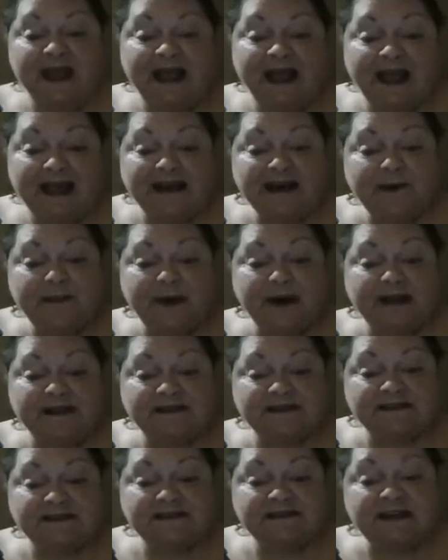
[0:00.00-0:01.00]

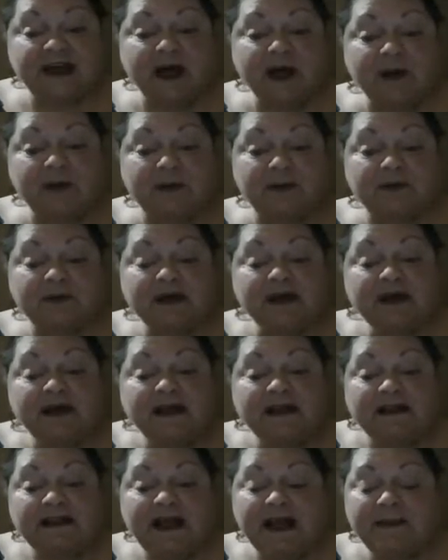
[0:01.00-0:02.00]
Anyways, so
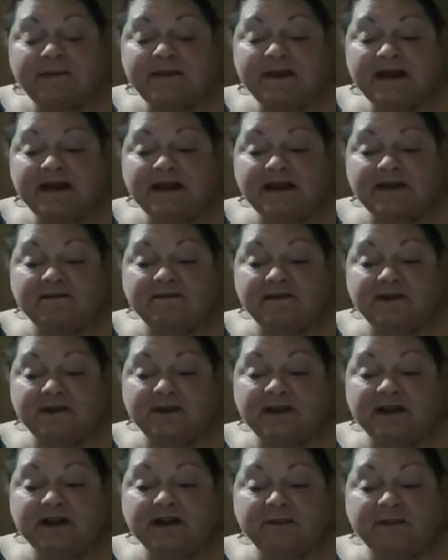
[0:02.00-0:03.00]
let me give you
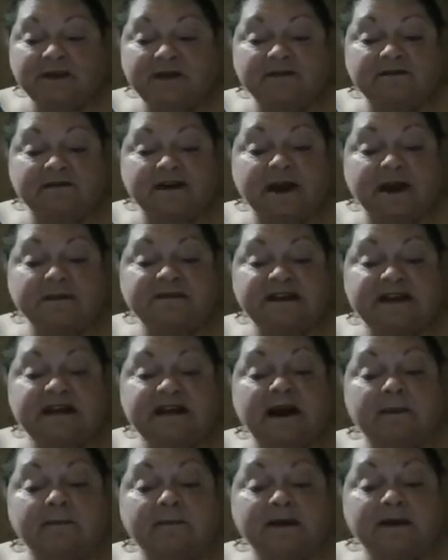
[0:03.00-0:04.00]
a little bit of an
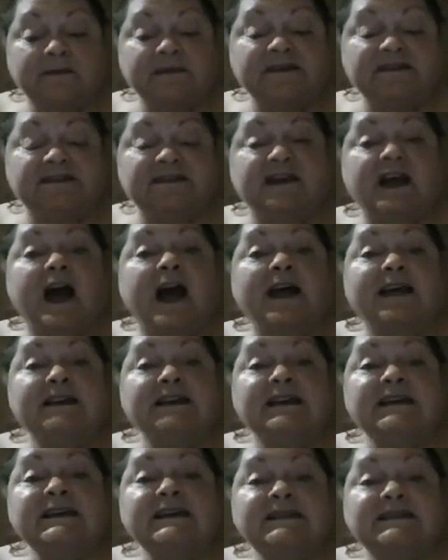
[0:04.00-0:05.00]
update on Mimi's Kind
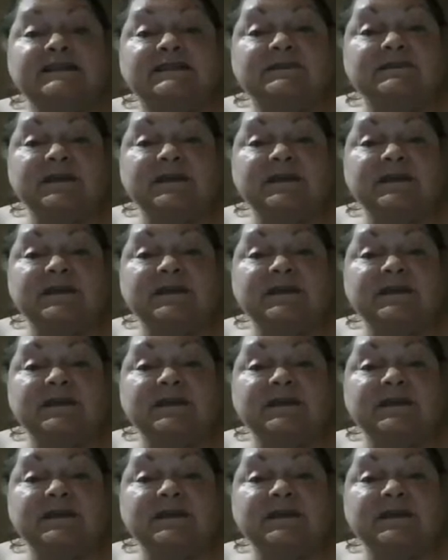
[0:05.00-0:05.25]
Knits.